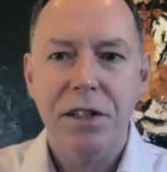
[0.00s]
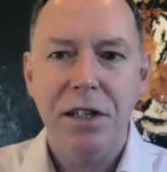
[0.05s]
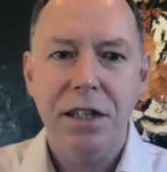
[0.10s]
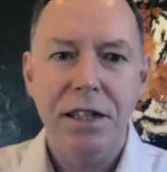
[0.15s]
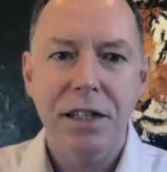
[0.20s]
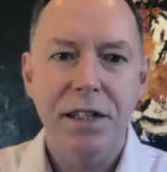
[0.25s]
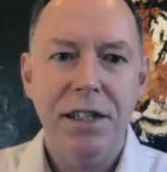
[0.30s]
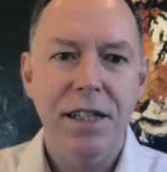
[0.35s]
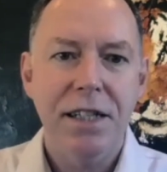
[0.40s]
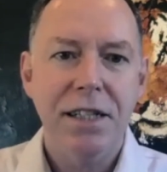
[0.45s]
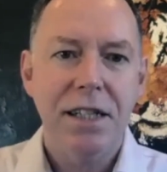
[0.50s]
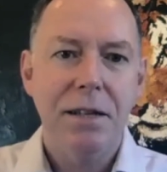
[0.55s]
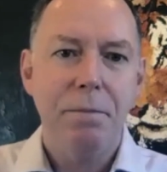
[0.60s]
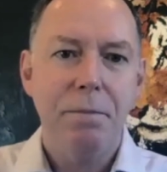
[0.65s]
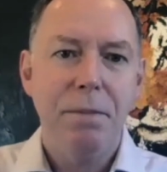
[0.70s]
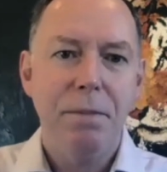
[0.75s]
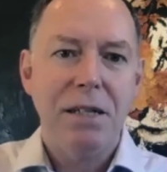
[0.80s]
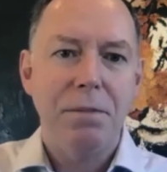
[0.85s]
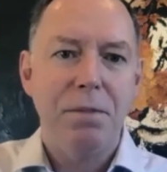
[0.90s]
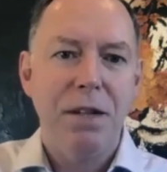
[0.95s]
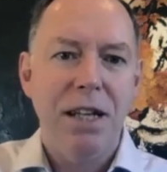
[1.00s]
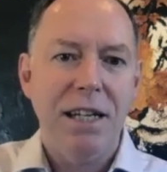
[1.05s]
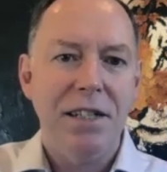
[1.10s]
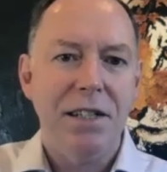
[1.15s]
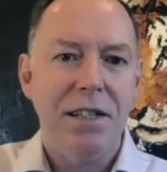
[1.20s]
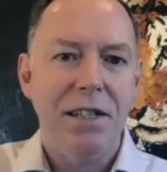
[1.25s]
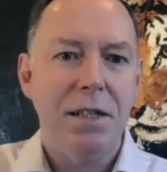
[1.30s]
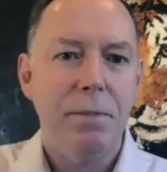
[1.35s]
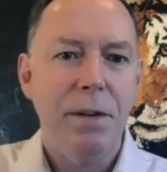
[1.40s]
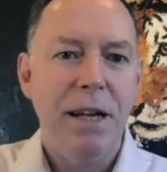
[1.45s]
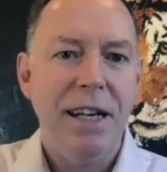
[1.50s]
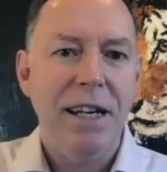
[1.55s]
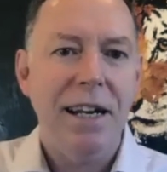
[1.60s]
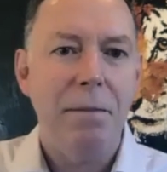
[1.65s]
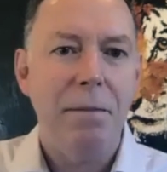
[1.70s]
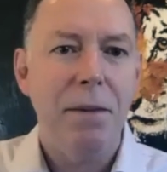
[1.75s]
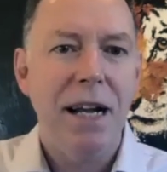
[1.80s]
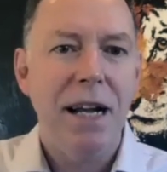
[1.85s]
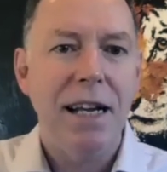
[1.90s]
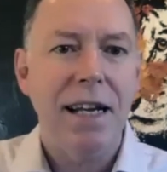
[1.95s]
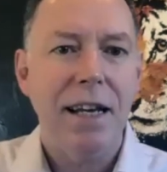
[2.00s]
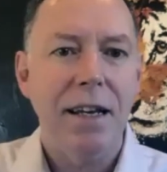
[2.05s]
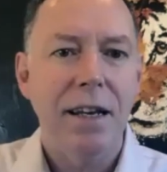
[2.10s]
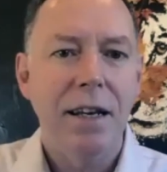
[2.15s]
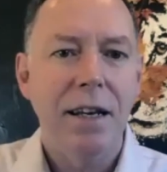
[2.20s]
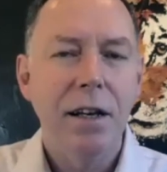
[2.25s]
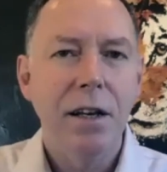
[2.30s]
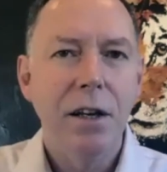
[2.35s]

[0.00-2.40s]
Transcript: and is this the best place to spend our money?